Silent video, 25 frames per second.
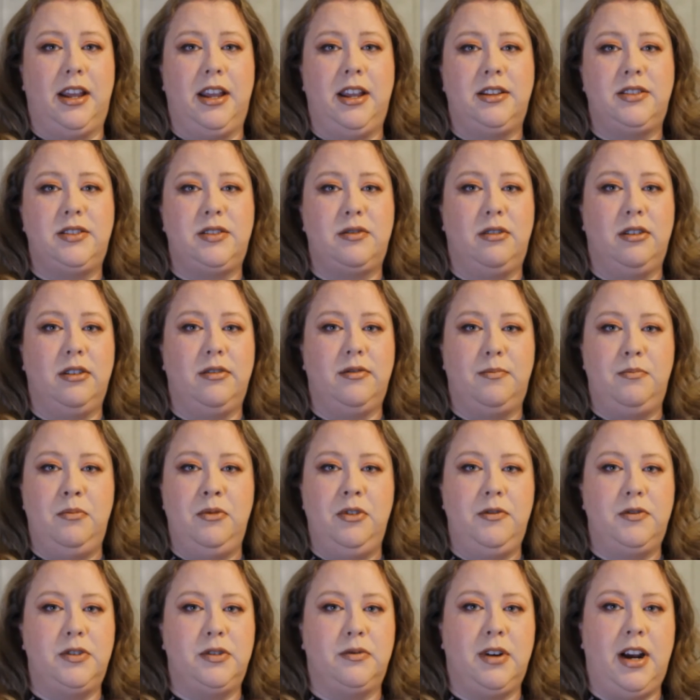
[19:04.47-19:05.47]
it sort of
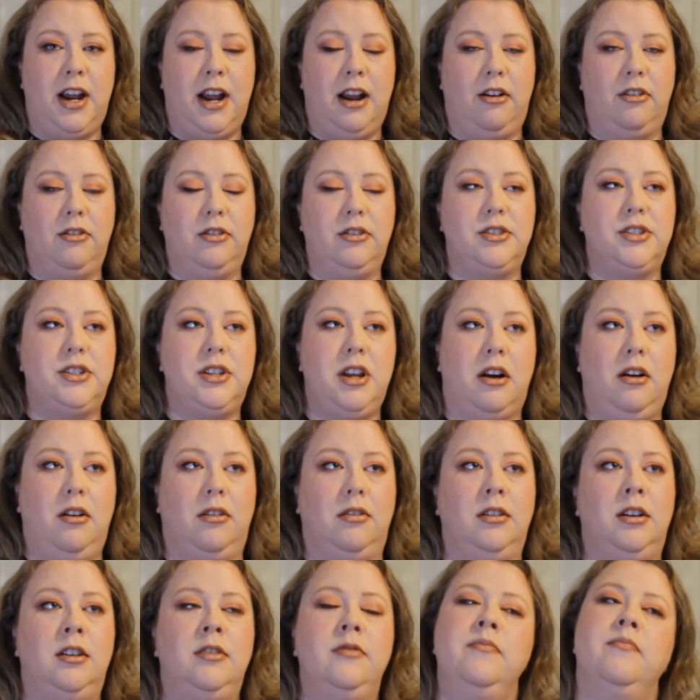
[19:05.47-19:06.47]
moves around.
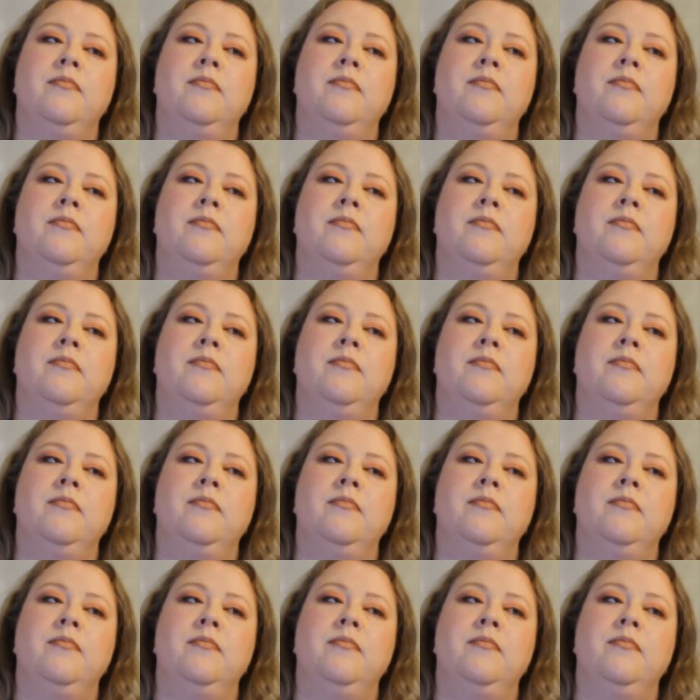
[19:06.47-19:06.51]
So,